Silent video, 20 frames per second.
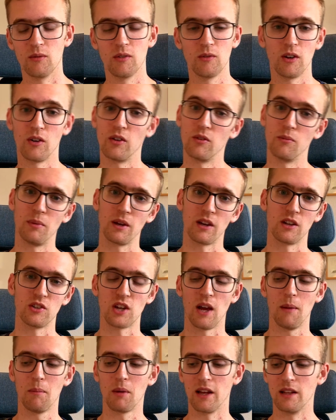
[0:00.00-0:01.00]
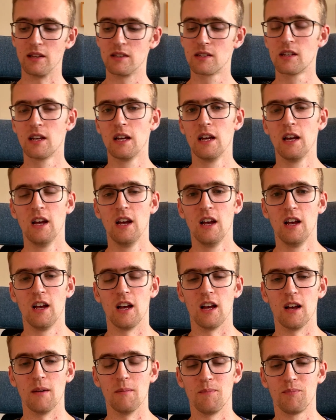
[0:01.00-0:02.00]
on bigger jet planes.
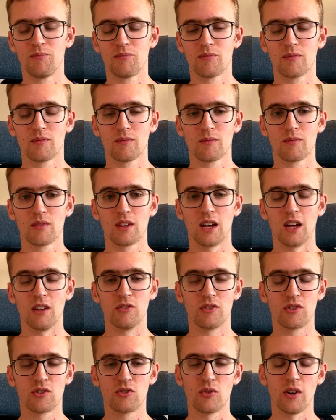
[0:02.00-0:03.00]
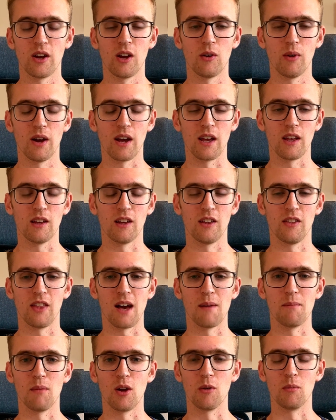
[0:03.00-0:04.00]
And straight away, at
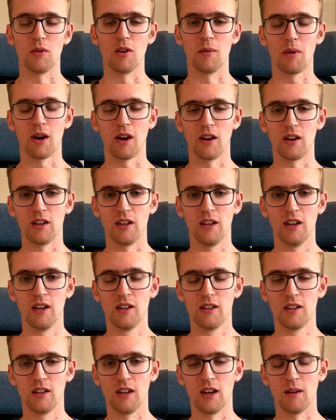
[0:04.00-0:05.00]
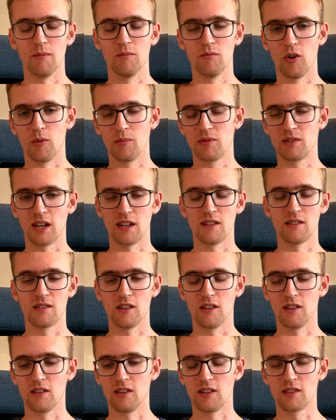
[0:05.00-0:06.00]
that moment, apparently, Rob says
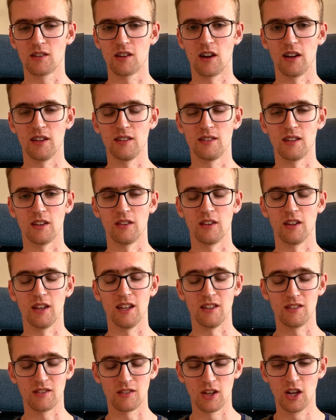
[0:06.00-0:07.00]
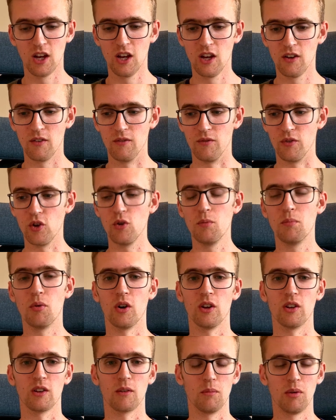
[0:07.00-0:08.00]
that this guy said that his
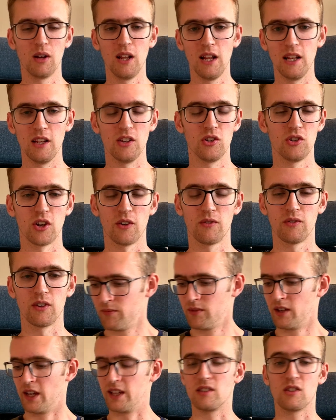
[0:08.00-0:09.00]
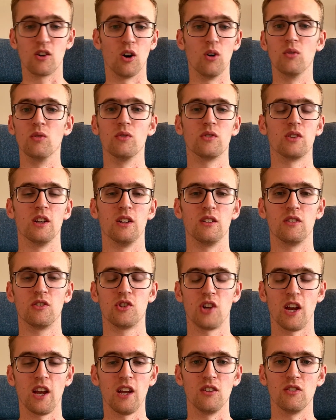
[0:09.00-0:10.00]
viewpoint completely shifted. His goals had
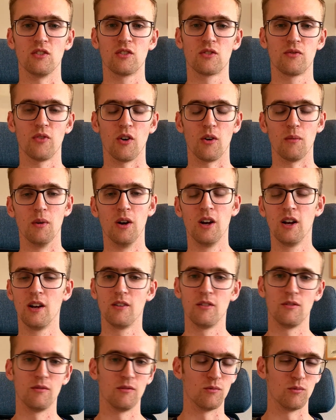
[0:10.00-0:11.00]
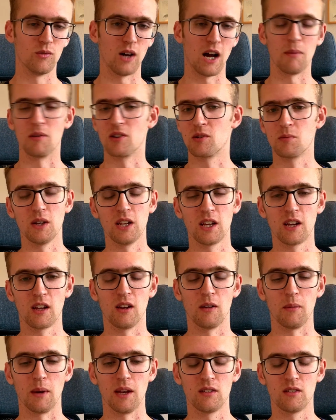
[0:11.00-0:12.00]
changed from how much money can
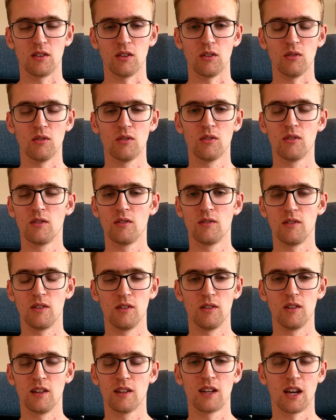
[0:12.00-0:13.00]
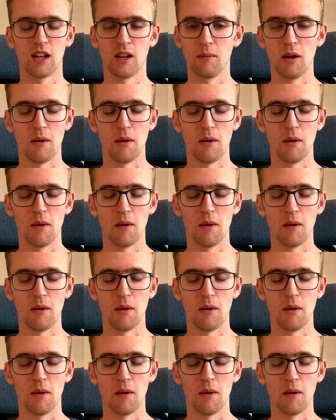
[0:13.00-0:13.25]
I make to can I be a